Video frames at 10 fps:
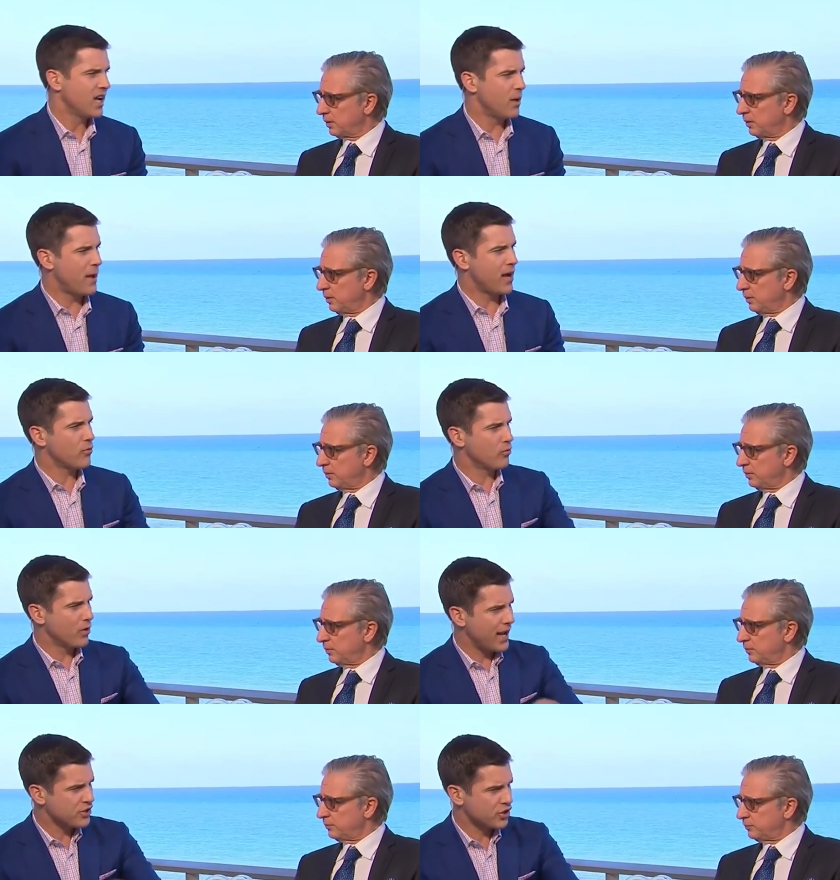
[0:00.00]
Speaker 1: about
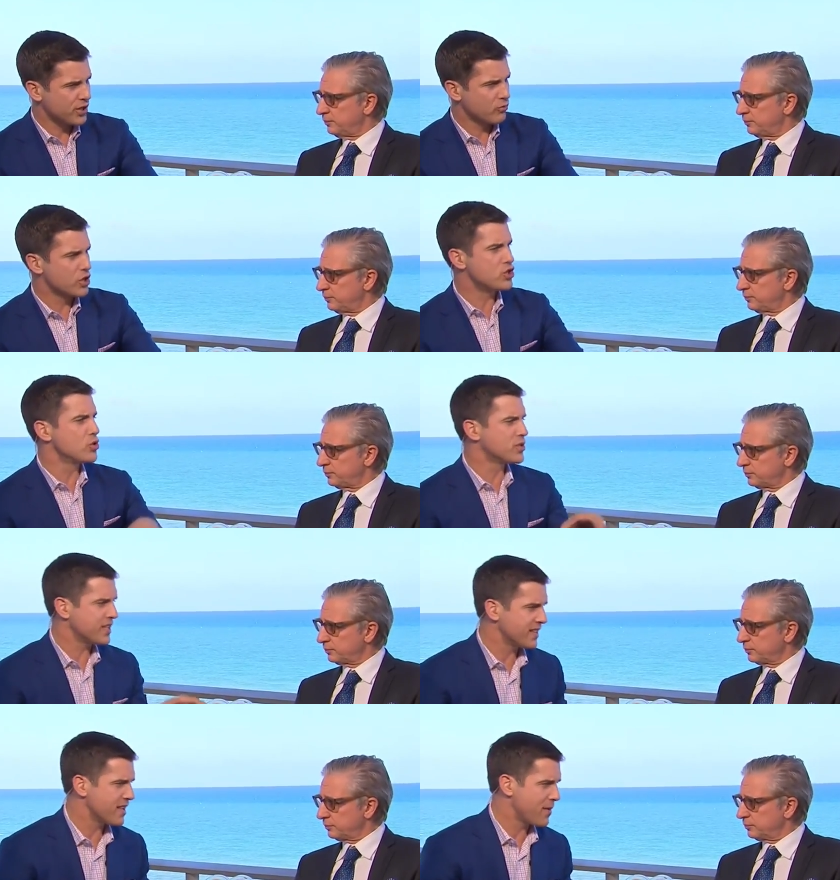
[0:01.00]
actually
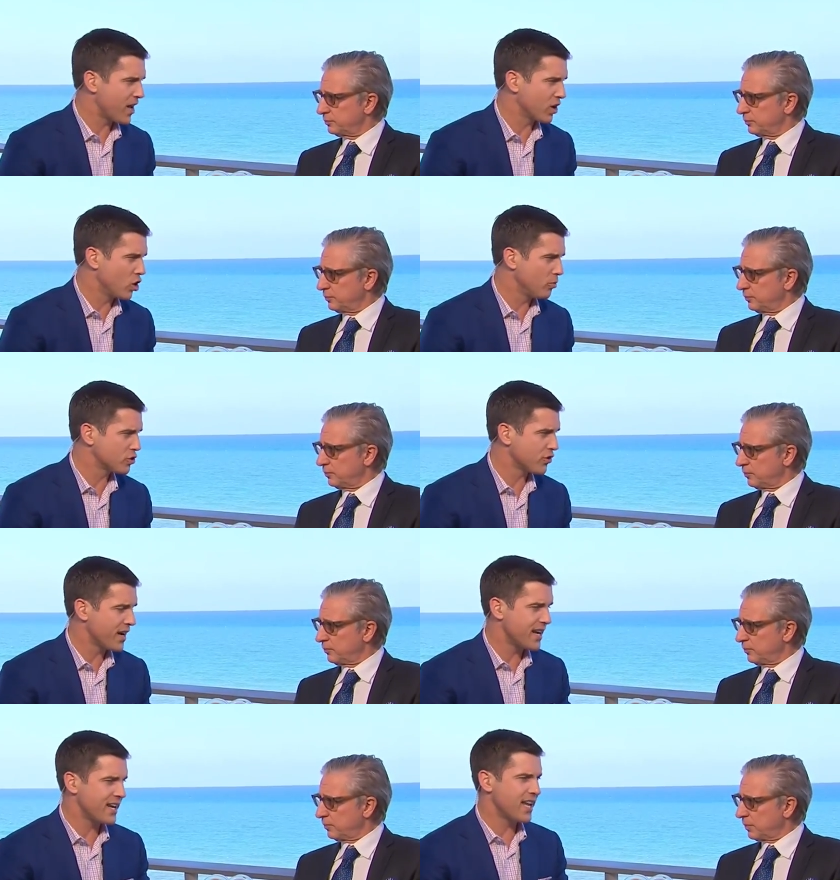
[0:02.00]
reducing the amount of global
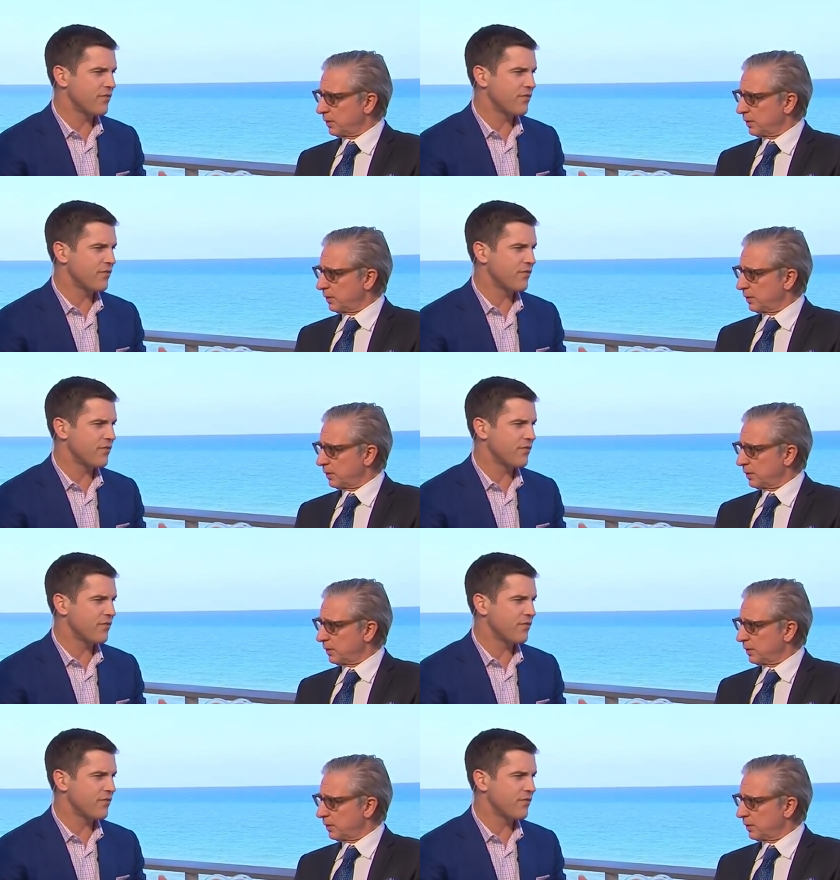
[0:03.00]
trade.